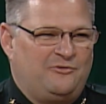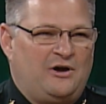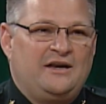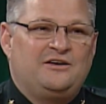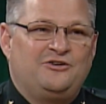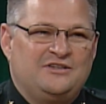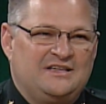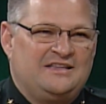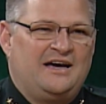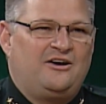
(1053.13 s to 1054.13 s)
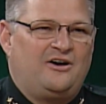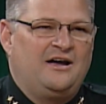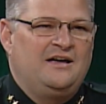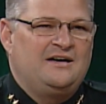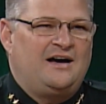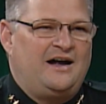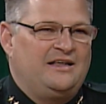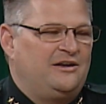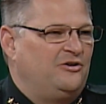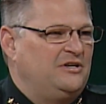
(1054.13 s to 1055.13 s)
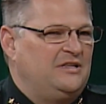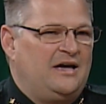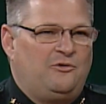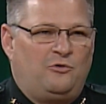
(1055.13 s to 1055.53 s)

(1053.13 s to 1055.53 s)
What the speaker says: well, I didn't know you did that, or I didn't know you did that.